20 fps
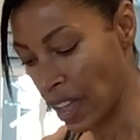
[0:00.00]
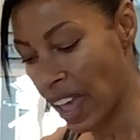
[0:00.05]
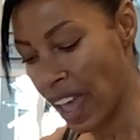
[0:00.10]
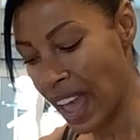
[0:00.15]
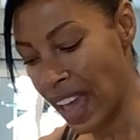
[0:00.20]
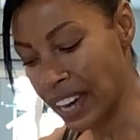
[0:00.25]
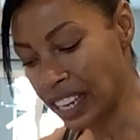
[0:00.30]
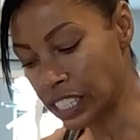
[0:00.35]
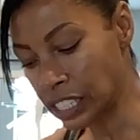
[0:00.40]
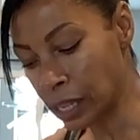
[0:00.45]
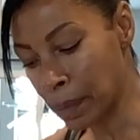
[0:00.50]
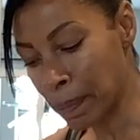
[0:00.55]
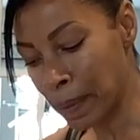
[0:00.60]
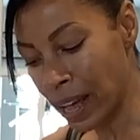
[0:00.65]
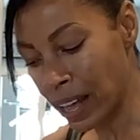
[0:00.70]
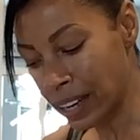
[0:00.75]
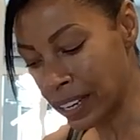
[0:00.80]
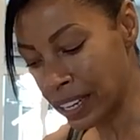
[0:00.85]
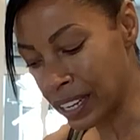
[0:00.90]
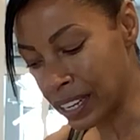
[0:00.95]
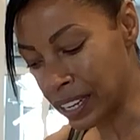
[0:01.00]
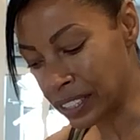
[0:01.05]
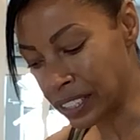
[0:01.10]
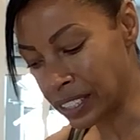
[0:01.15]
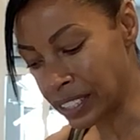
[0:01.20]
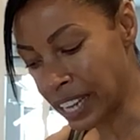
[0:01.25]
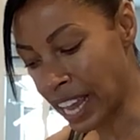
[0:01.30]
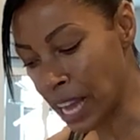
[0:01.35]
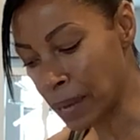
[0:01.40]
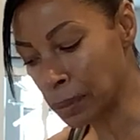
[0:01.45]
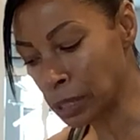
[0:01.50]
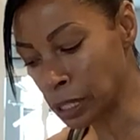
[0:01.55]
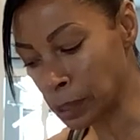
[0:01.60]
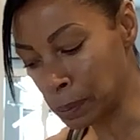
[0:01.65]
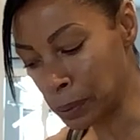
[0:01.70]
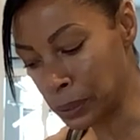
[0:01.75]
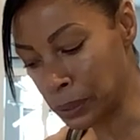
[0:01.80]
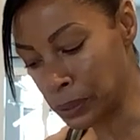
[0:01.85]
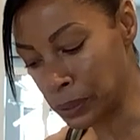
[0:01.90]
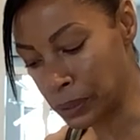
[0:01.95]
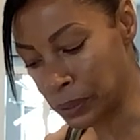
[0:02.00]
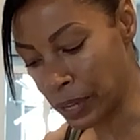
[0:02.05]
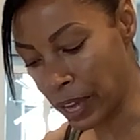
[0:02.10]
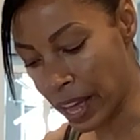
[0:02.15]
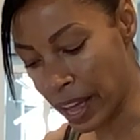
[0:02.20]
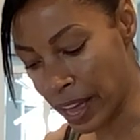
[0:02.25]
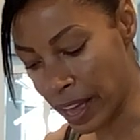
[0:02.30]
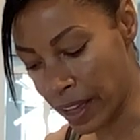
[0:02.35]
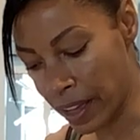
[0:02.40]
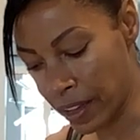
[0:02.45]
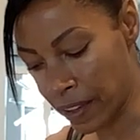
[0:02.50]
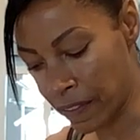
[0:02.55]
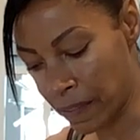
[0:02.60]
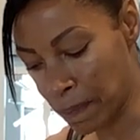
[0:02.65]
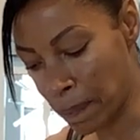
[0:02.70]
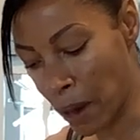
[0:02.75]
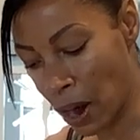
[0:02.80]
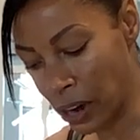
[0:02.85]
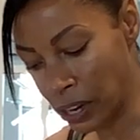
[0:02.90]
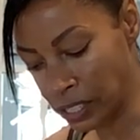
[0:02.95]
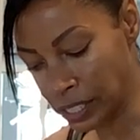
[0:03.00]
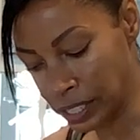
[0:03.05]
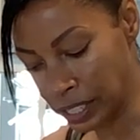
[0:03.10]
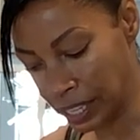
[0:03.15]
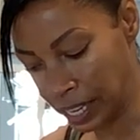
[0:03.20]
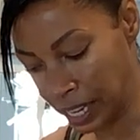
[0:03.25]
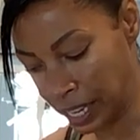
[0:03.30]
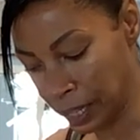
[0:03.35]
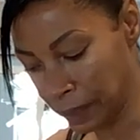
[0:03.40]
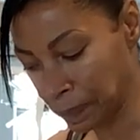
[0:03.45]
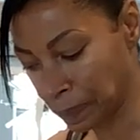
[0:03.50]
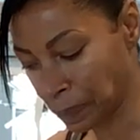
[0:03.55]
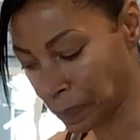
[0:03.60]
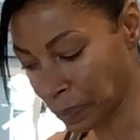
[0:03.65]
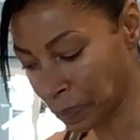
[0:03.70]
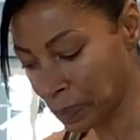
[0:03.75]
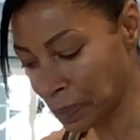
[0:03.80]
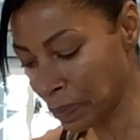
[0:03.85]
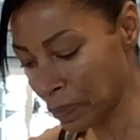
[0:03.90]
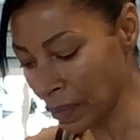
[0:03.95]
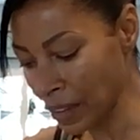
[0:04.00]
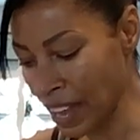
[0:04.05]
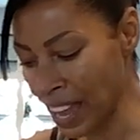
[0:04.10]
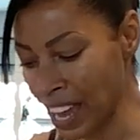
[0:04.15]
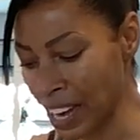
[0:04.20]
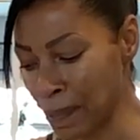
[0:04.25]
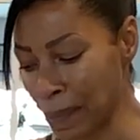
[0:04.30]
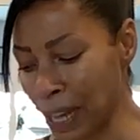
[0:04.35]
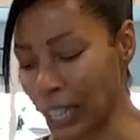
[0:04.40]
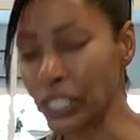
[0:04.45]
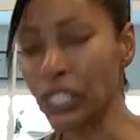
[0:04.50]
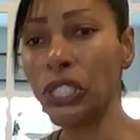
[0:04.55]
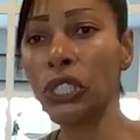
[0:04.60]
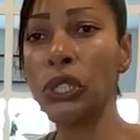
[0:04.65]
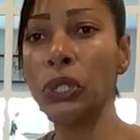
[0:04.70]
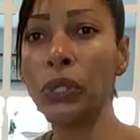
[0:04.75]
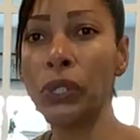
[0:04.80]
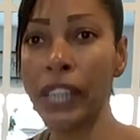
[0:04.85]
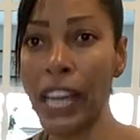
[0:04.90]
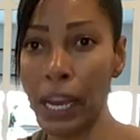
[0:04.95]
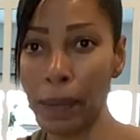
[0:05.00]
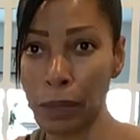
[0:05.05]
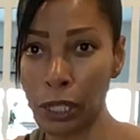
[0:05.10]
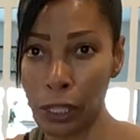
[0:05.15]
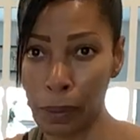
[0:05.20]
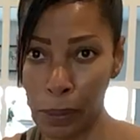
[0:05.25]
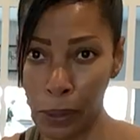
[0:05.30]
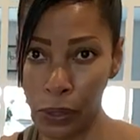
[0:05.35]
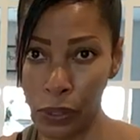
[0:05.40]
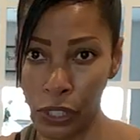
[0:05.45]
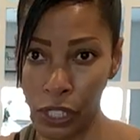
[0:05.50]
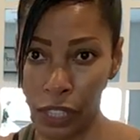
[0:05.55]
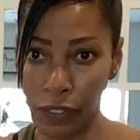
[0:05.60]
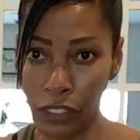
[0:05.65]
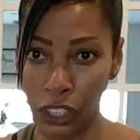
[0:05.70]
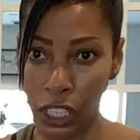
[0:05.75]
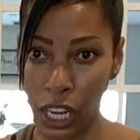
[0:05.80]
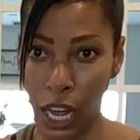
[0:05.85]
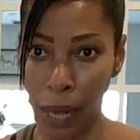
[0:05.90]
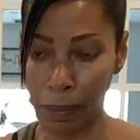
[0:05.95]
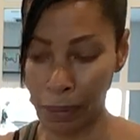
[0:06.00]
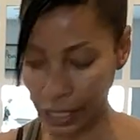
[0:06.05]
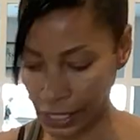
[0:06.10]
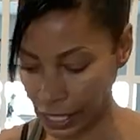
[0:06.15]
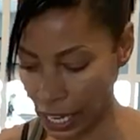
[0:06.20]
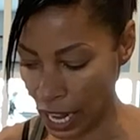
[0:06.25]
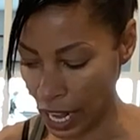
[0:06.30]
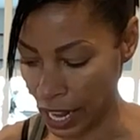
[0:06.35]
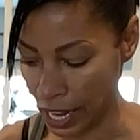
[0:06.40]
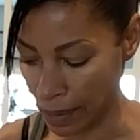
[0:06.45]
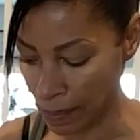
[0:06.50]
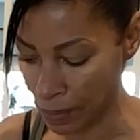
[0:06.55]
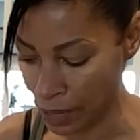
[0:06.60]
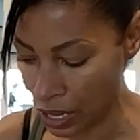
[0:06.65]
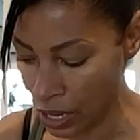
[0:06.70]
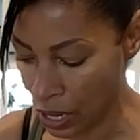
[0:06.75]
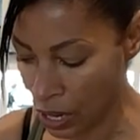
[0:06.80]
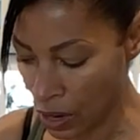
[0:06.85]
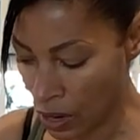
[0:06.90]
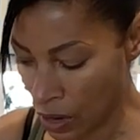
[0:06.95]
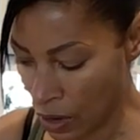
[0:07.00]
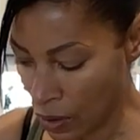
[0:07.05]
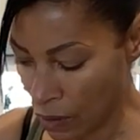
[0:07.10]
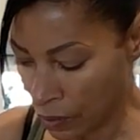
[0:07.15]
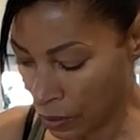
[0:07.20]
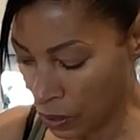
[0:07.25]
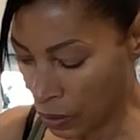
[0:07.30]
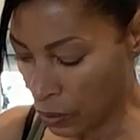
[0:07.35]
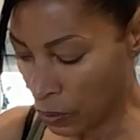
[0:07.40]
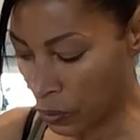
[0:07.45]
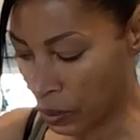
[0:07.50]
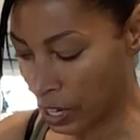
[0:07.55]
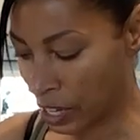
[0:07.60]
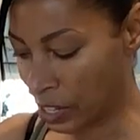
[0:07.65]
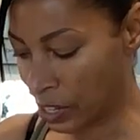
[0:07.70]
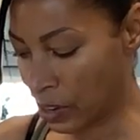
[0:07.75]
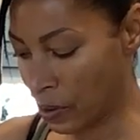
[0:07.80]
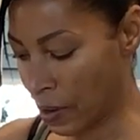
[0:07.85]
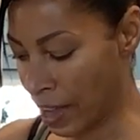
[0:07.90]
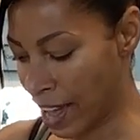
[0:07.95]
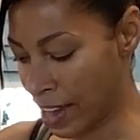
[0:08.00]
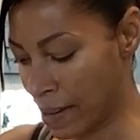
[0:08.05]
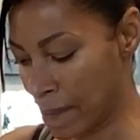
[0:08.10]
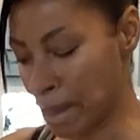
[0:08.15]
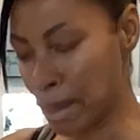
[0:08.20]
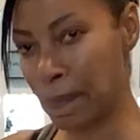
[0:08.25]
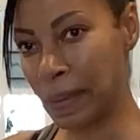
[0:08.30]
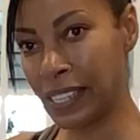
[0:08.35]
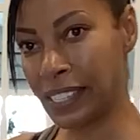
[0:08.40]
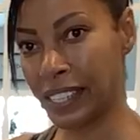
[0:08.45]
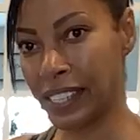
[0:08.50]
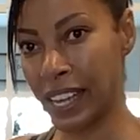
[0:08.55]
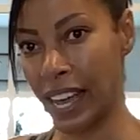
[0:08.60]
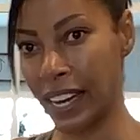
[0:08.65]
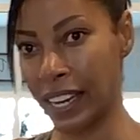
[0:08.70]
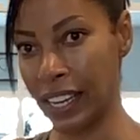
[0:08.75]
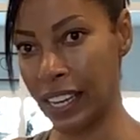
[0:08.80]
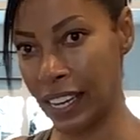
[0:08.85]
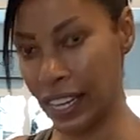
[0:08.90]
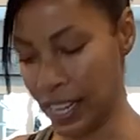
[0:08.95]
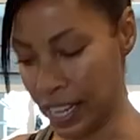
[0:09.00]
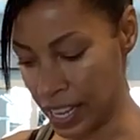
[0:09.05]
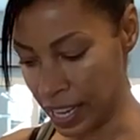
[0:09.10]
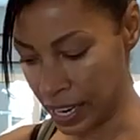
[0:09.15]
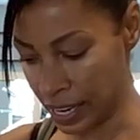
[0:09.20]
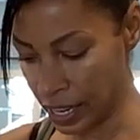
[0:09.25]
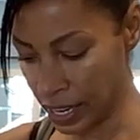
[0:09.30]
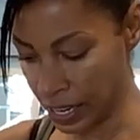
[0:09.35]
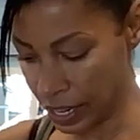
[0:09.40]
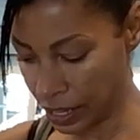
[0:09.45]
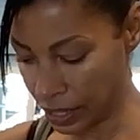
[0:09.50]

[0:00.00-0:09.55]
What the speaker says: And it's about a tablespoon of parsley and about 2 tablespoons of chopped thyme. We're going to go ahead and mix that in